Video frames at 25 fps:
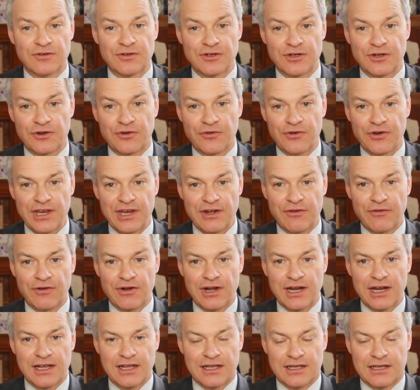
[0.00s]
I've got a great
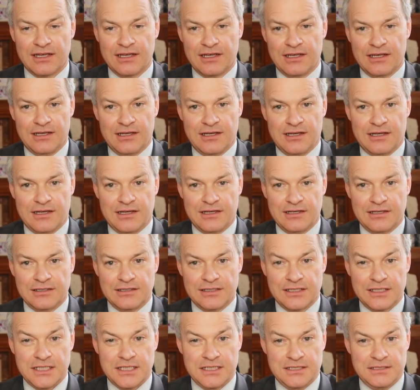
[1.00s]
rack.
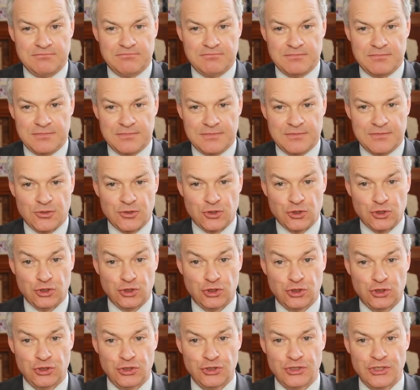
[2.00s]
I
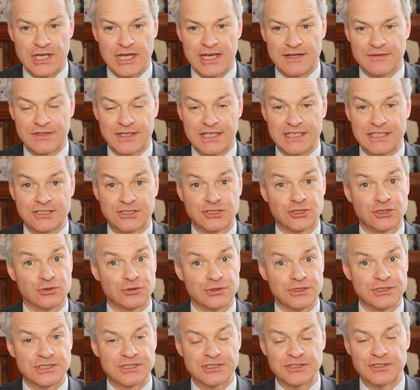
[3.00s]
should have a
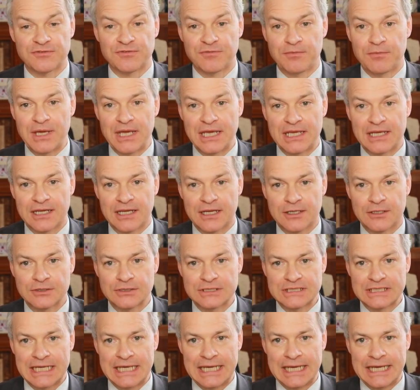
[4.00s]
choice of
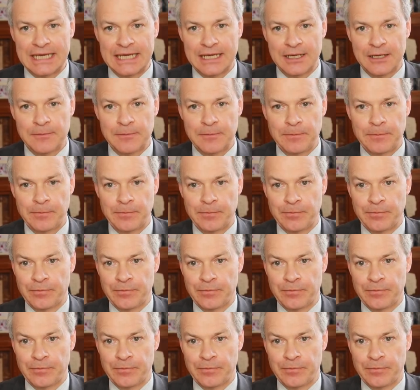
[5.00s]
bingos here.